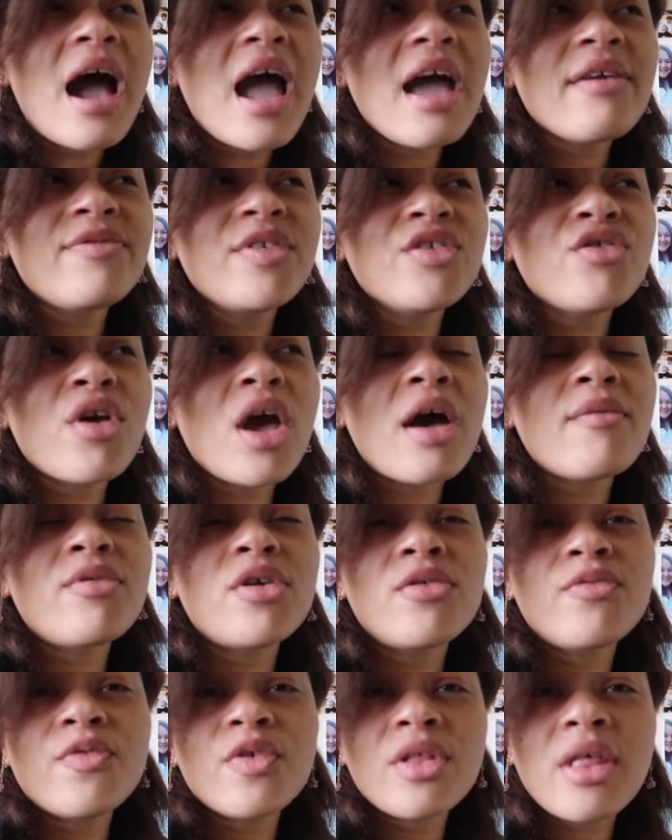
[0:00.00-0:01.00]
I have to
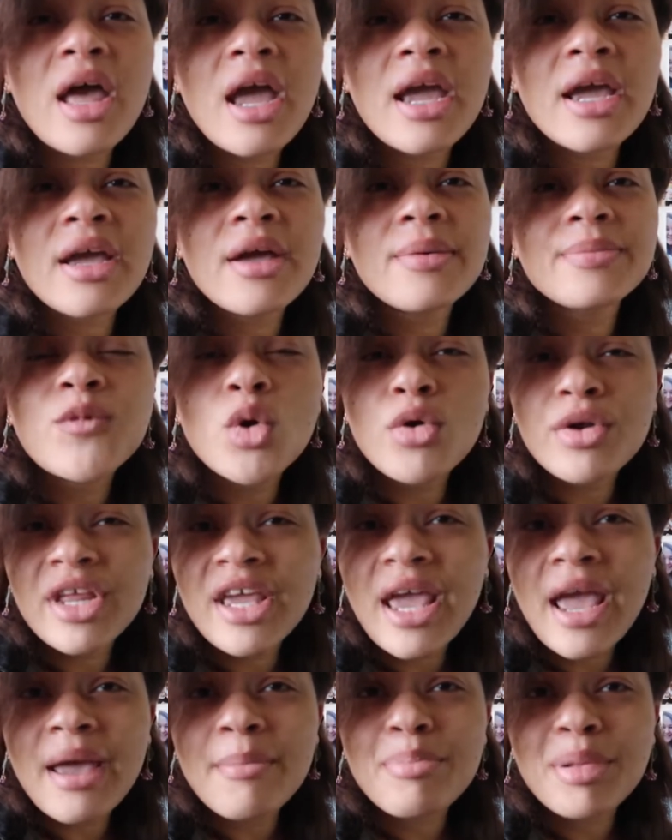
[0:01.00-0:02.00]
travel for like
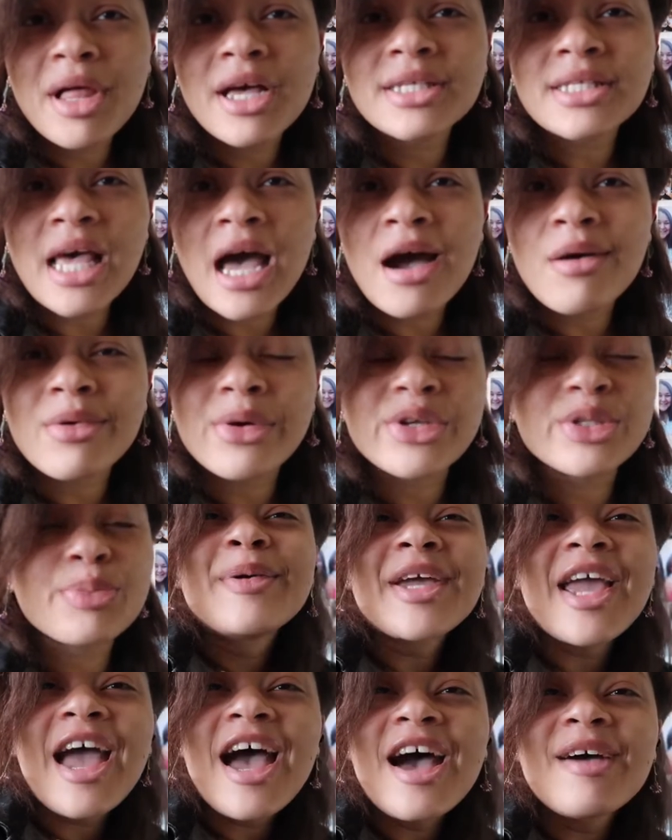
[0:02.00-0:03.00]
48 plus hours.
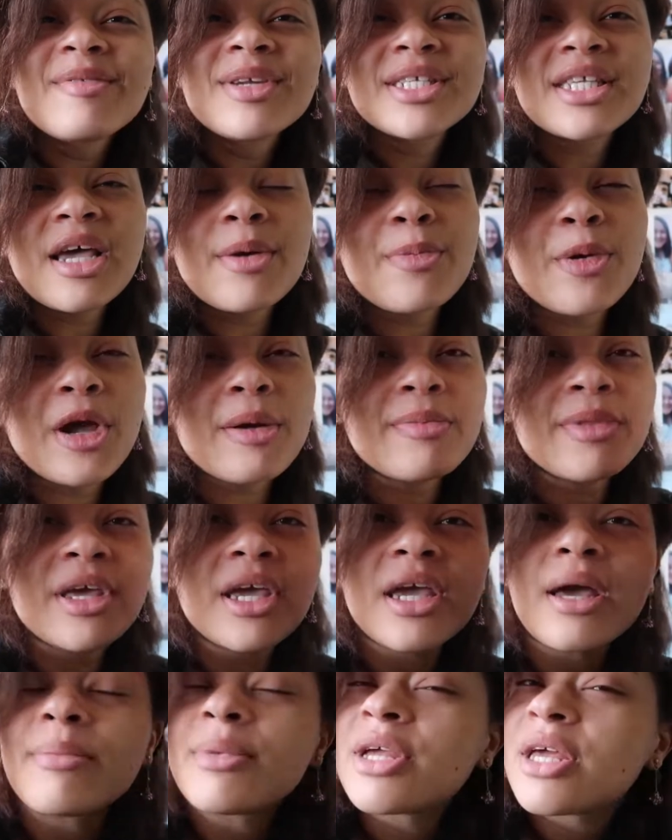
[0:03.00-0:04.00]
But yeah, I'm gonna stop
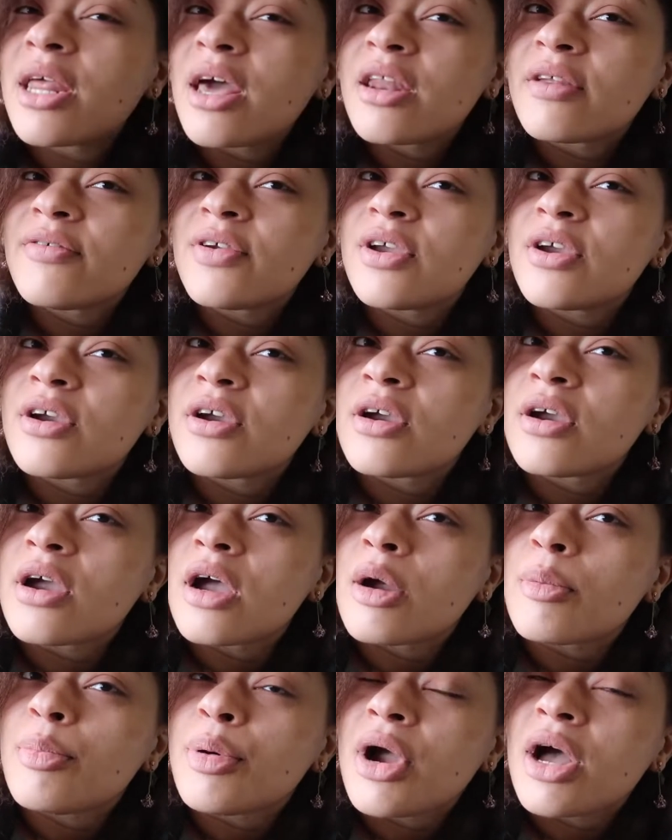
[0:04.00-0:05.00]
rambling. I'm gonna get out of here.
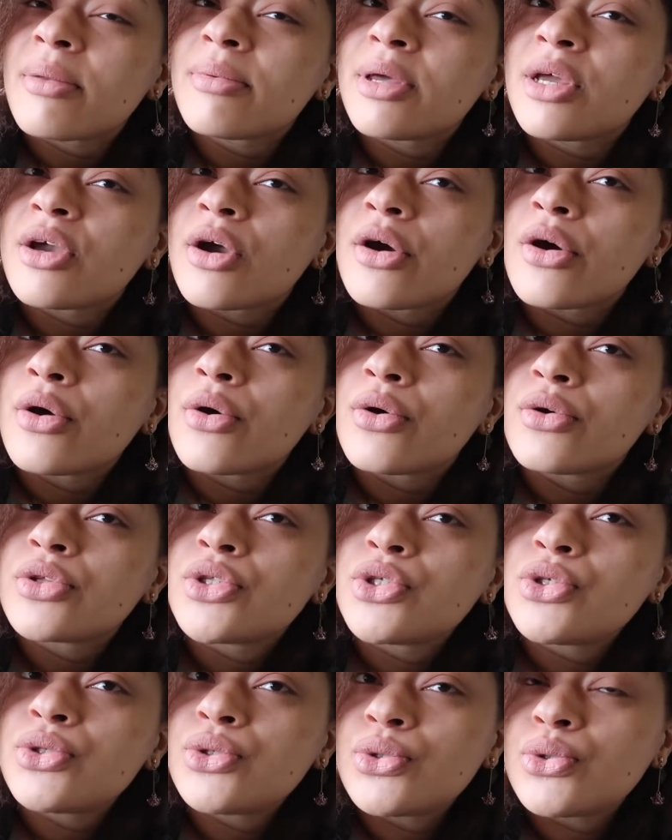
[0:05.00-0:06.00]
I'll probably go
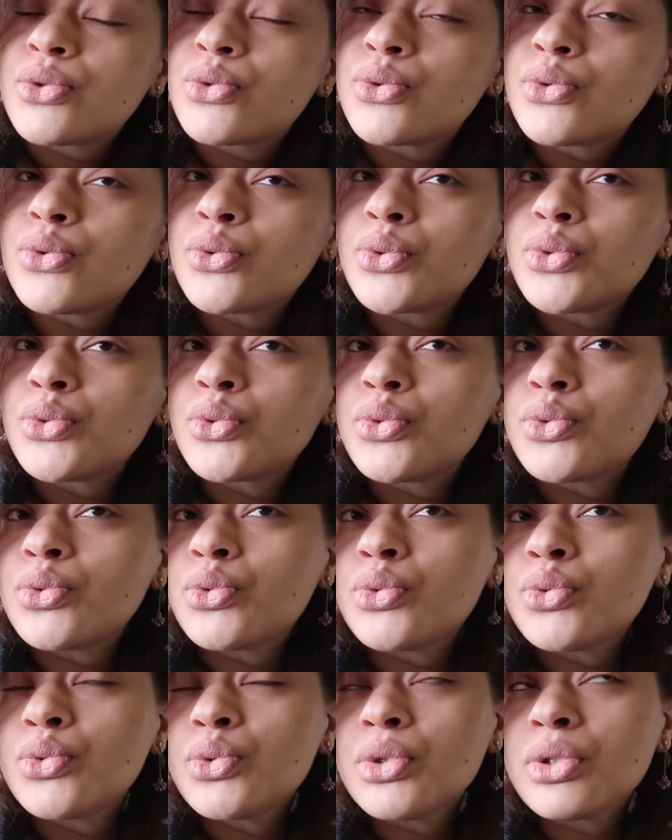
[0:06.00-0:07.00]

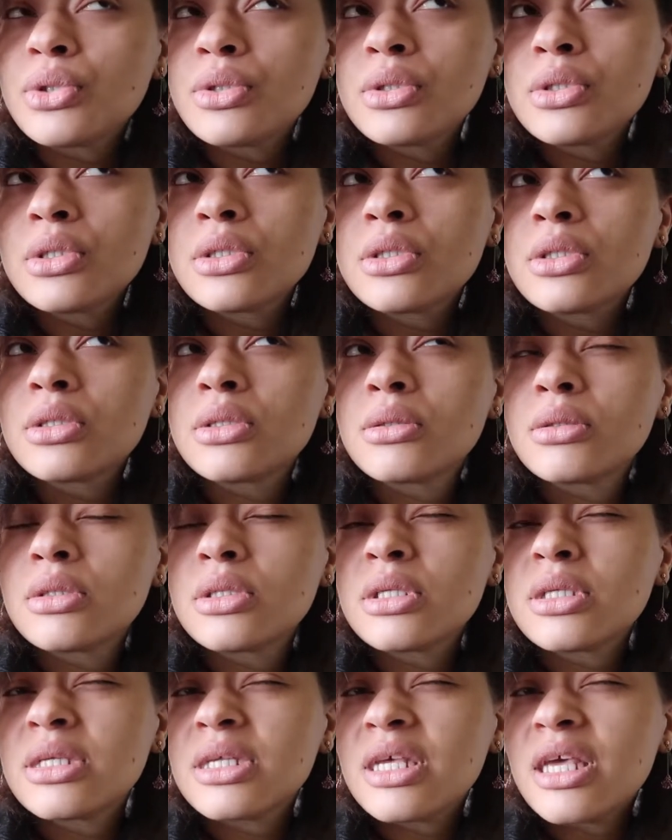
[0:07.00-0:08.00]
to
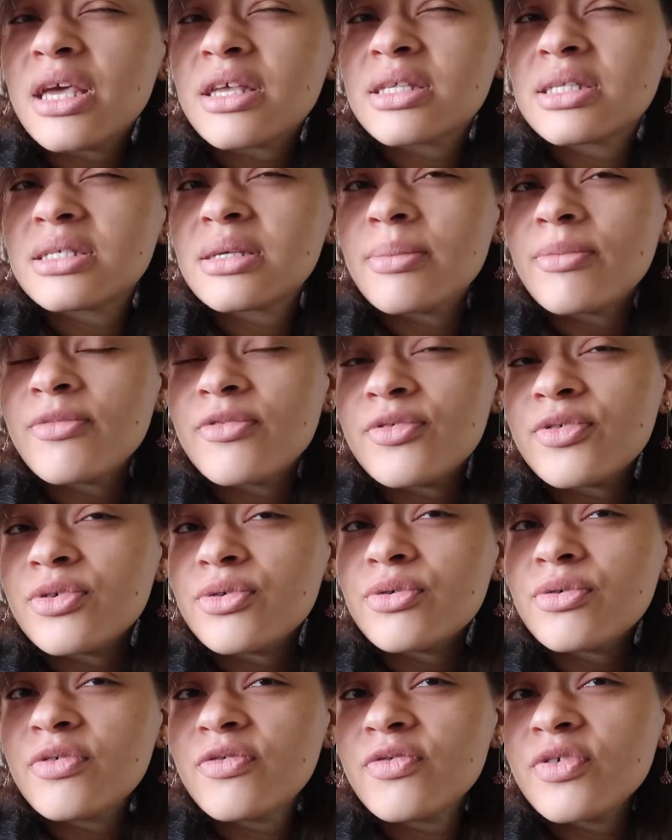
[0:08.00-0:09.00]
get some
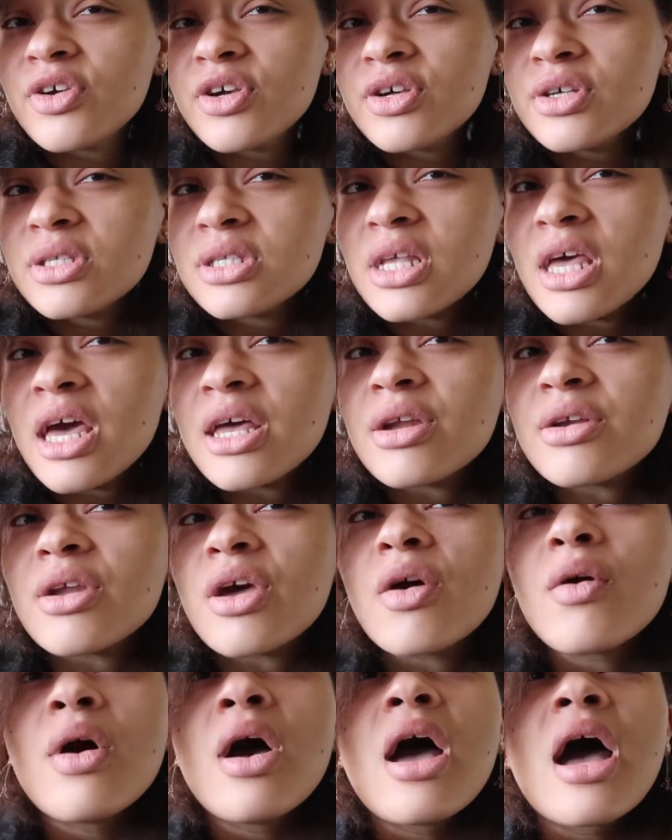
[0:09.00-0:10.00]
food first. I don't
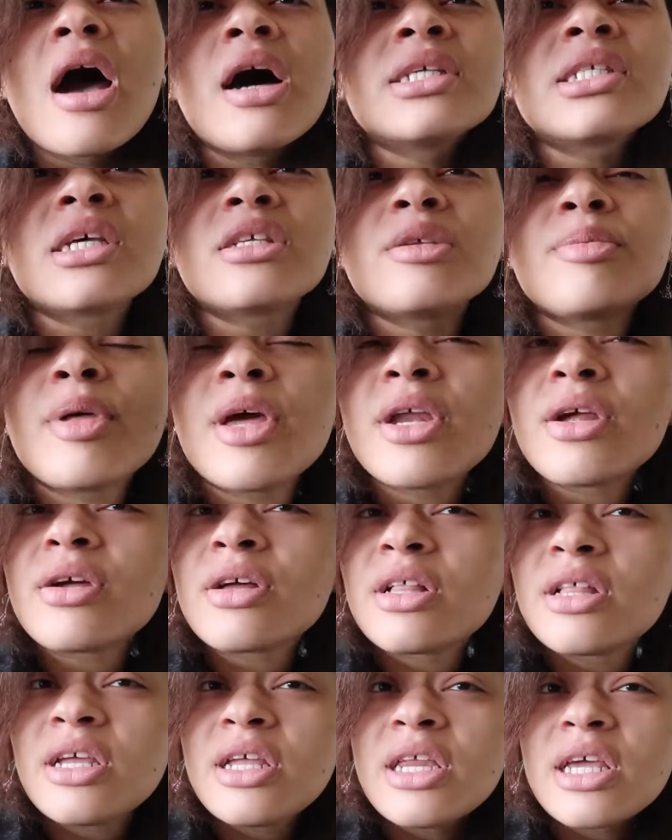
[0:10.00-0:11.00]
know. I was also planning
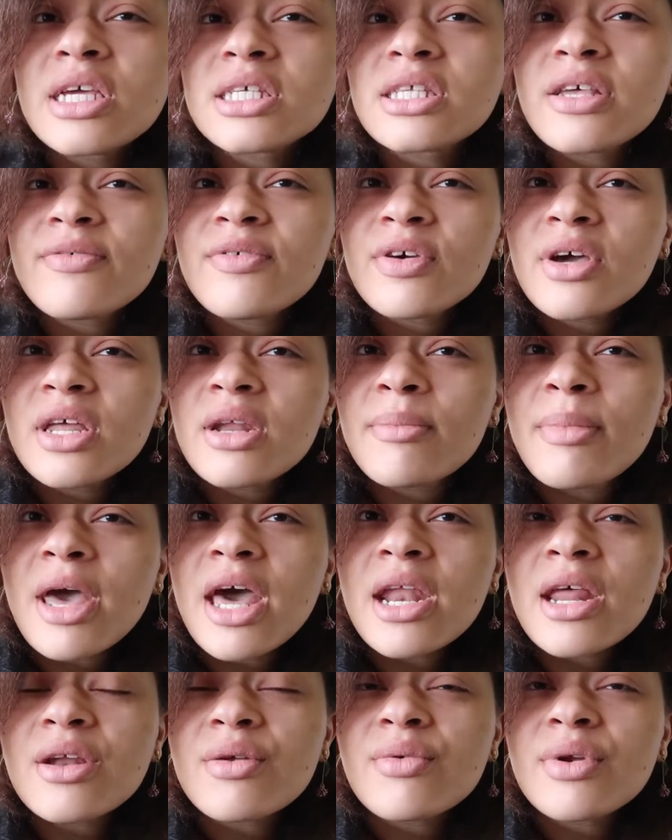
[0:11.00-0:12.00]
on cleaning because I feel kind of
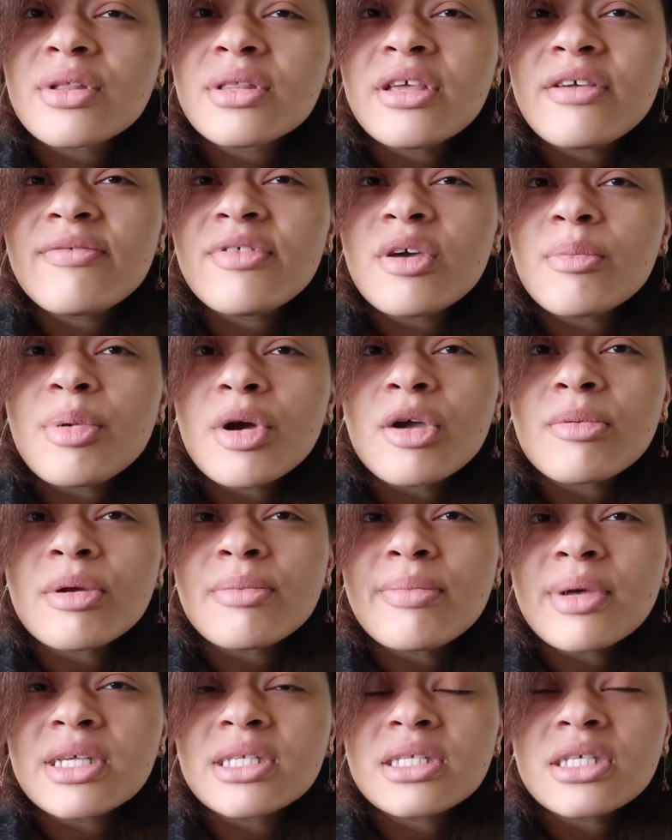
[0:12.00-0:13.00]
bad. I don't want to leave the
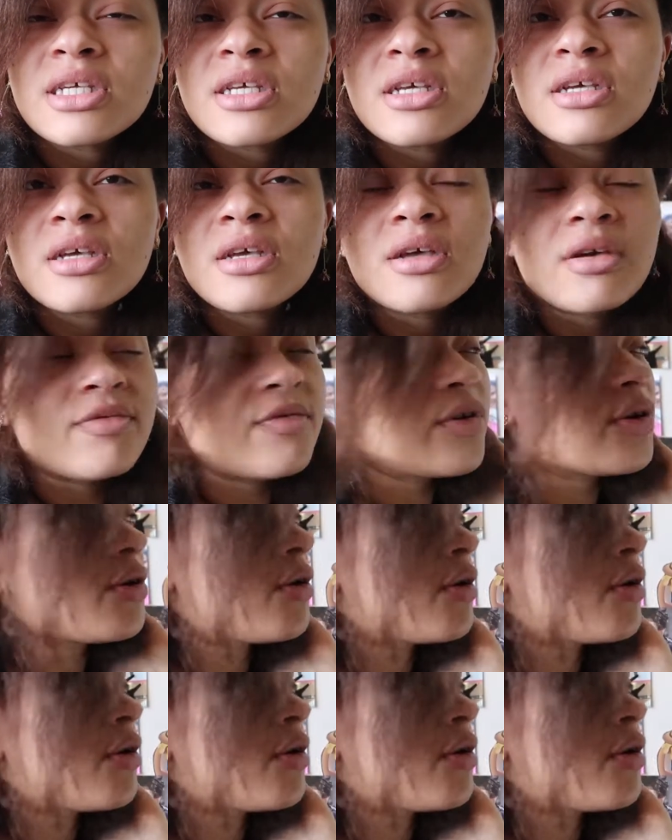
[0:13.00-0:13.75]
apartment messy for